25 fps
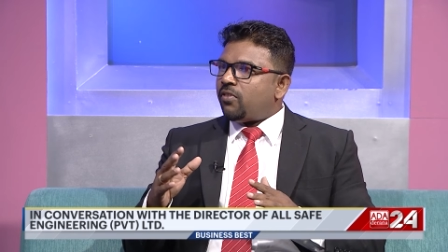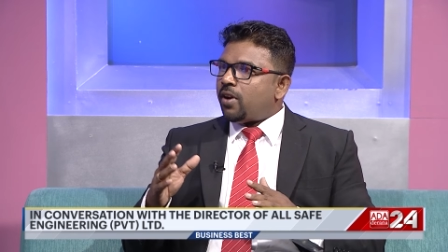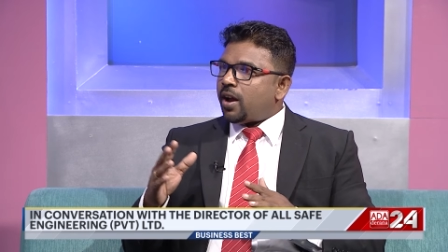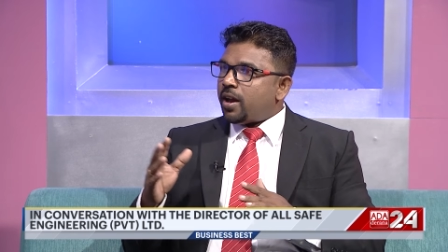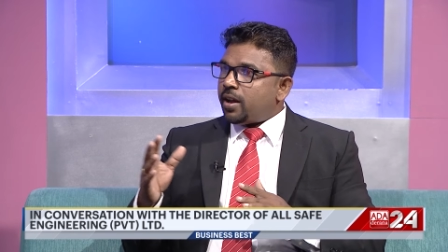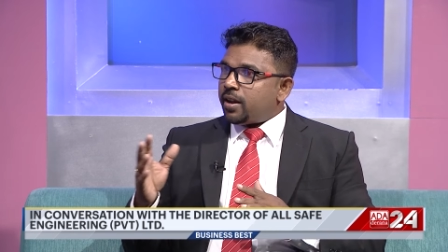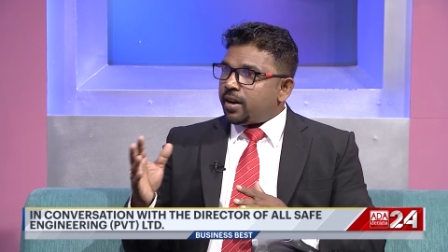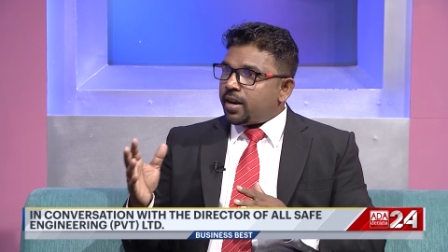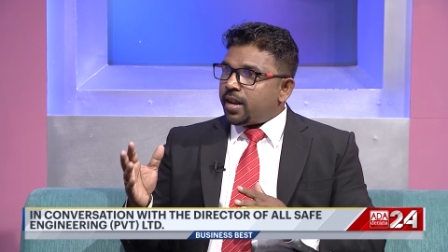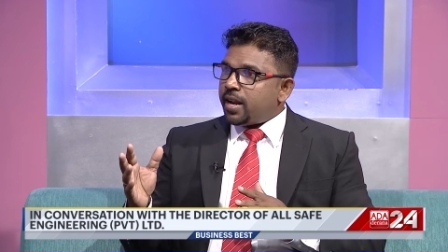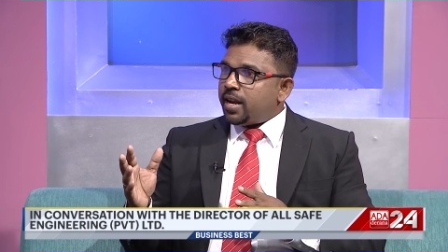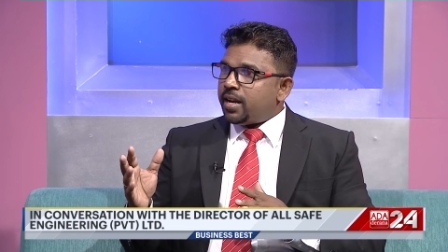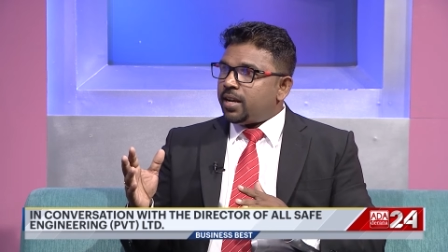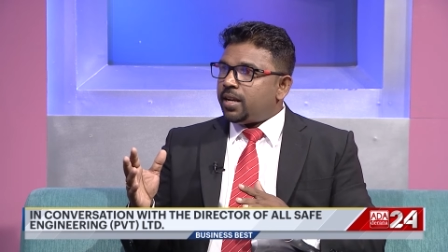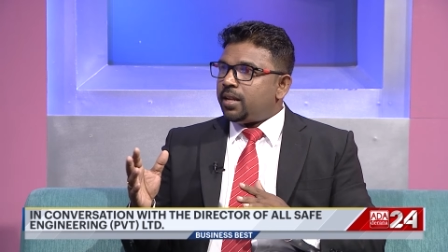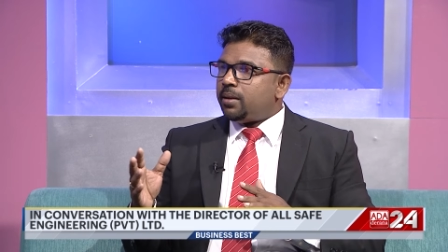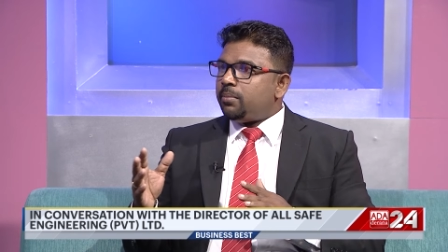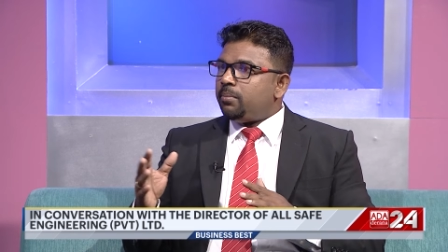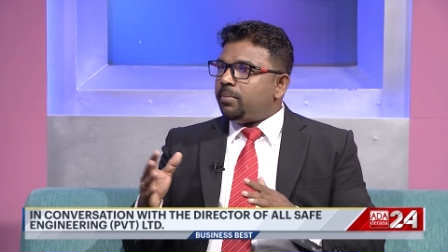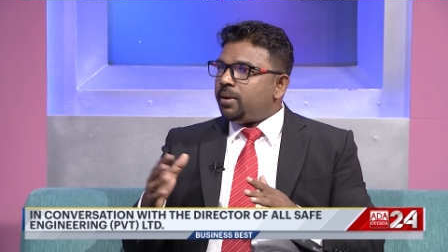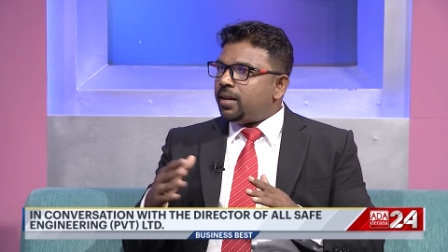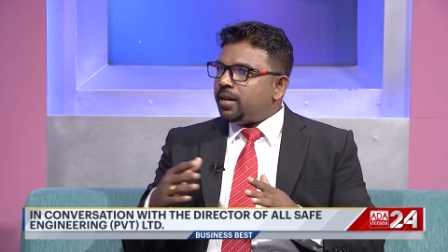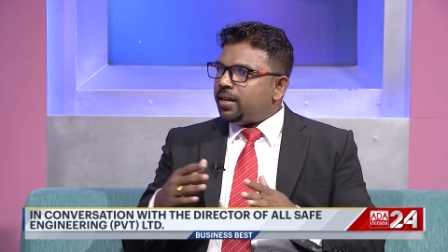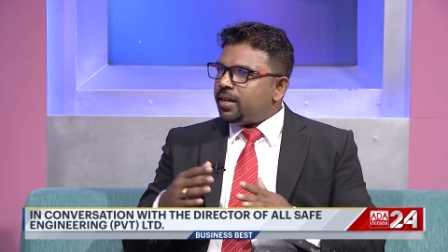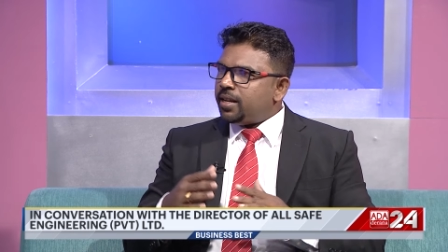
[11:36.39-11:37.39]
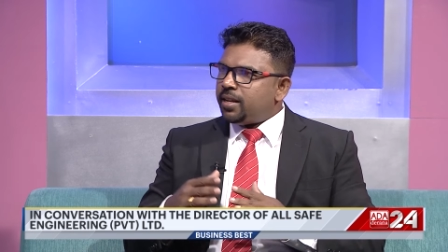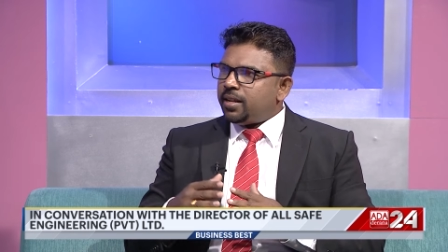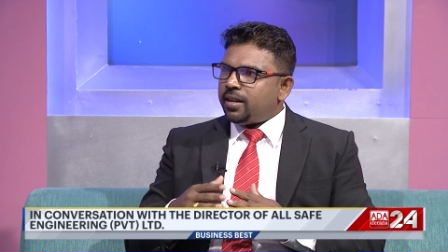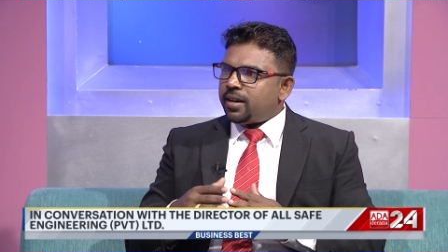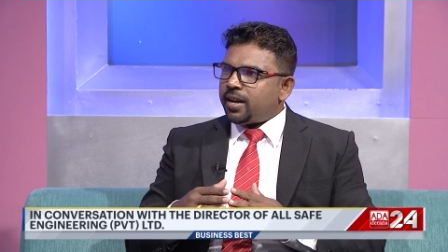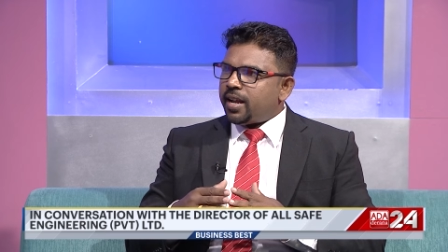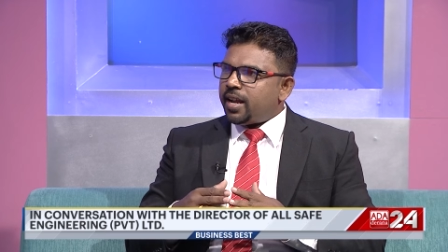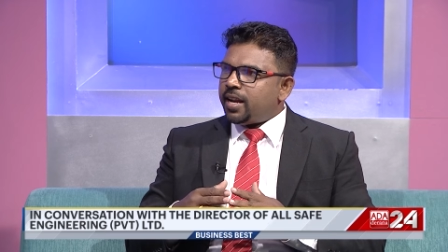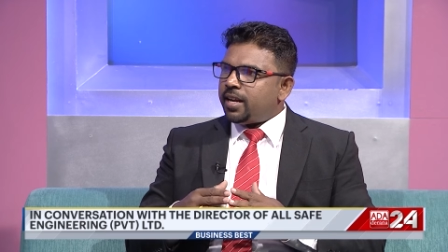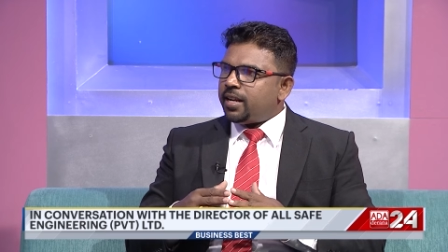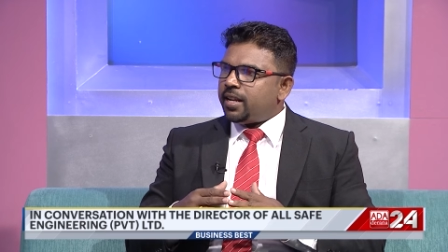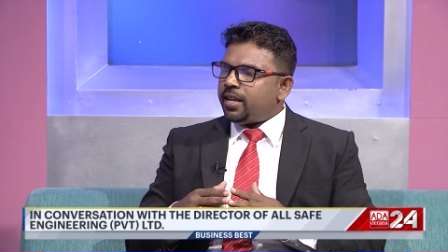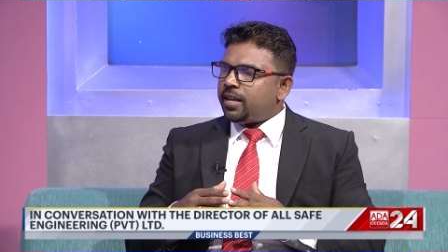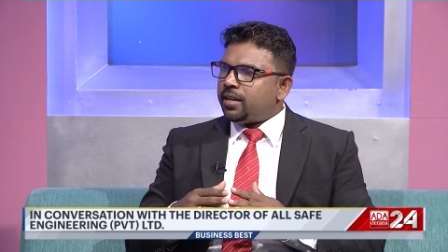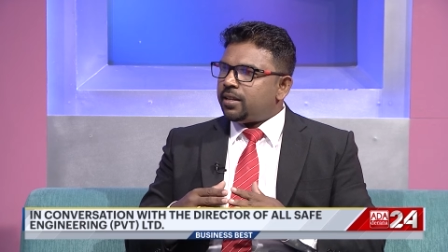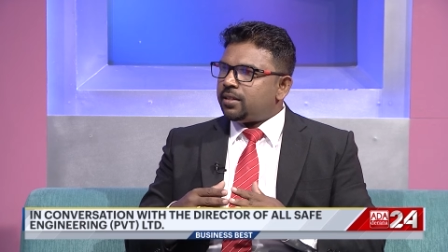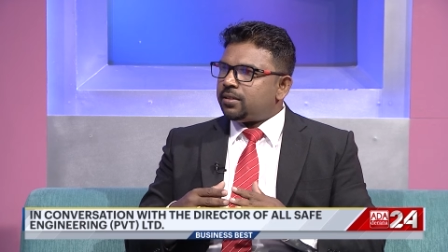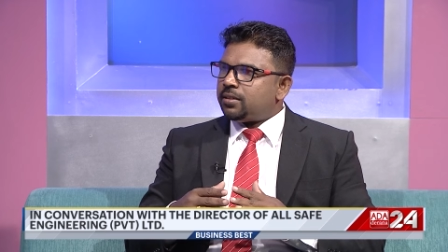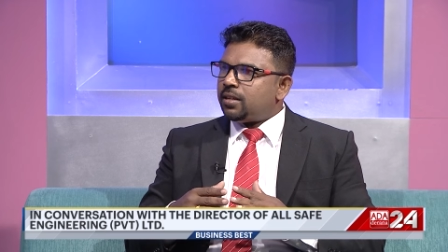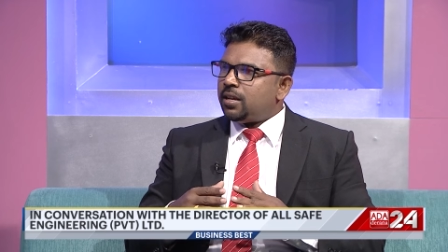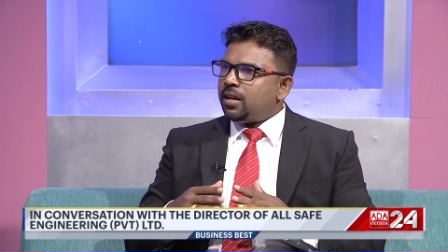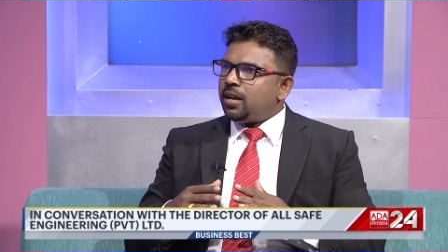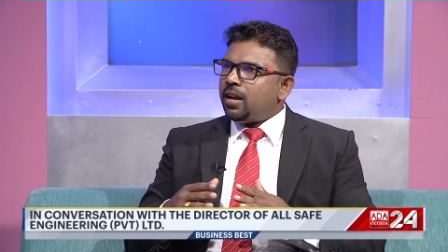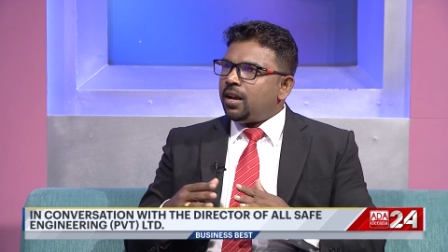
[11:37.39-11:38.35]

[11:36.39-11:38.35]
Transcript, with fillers: fire rating, building ratings,